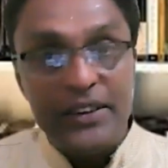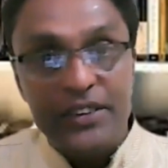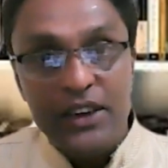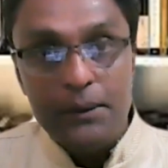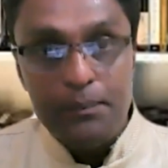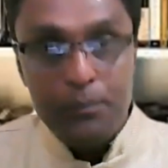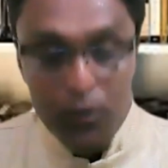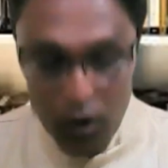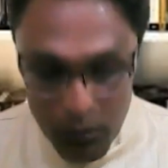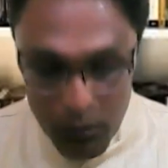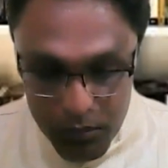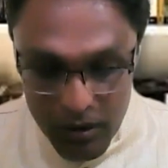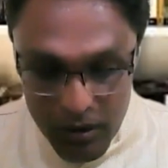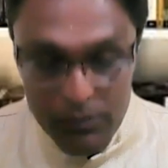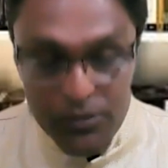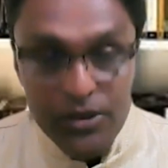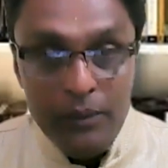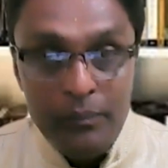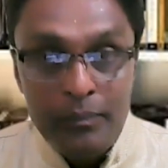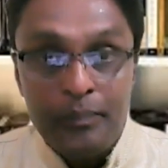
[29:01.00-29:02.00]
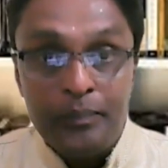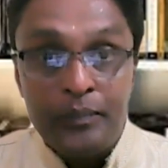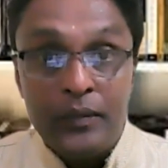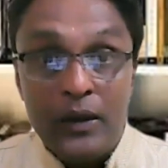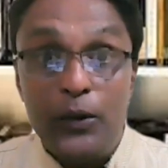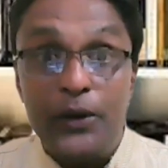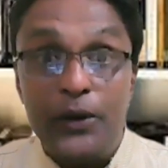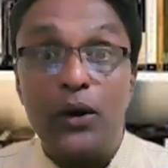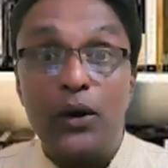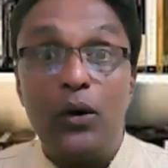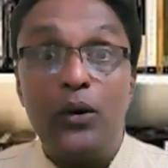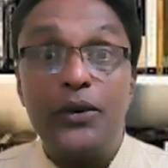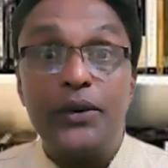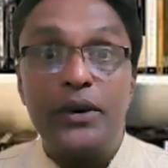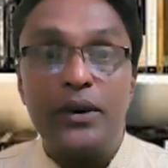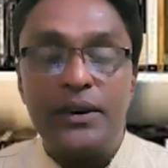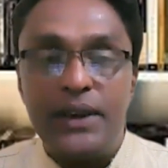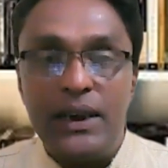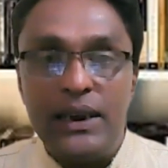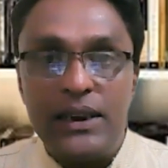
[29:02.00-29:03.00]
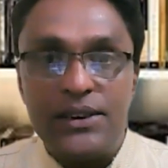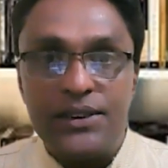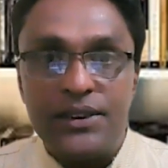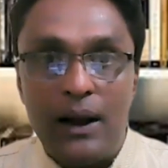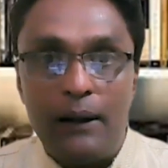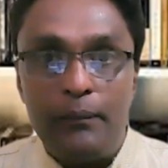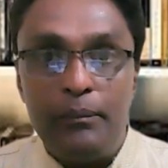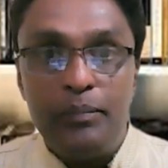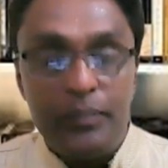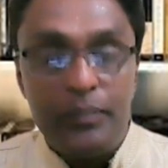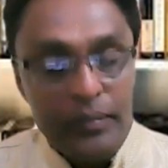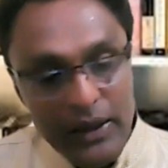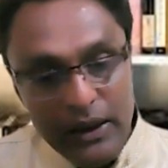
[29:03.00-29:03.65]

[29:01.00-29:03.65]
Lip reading: other problems without your teacher's help,